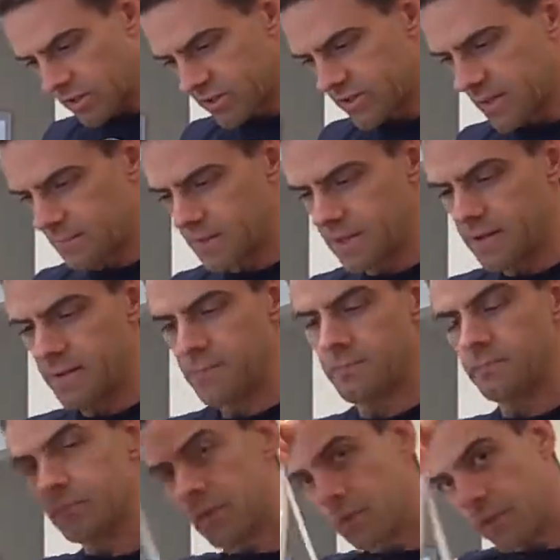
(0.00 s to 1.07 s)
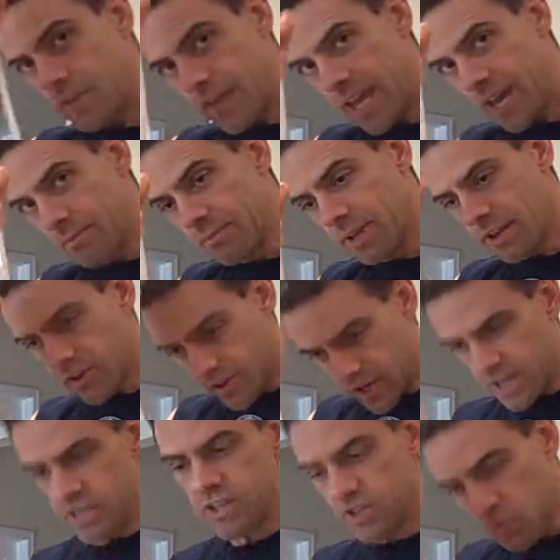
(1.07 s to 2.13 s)
or something with the hand blender, and
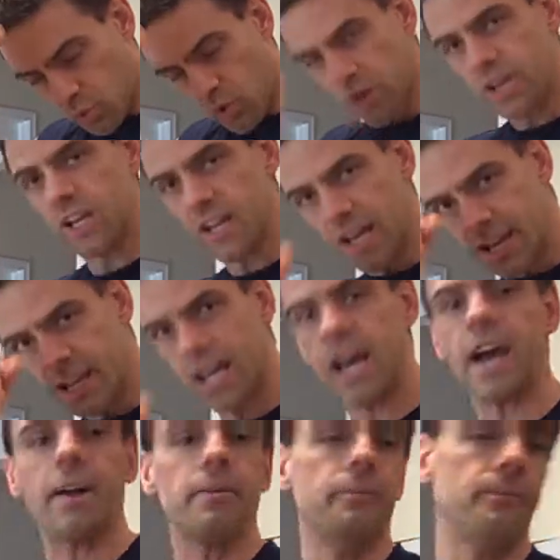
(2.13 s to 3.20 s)
you just work it like that.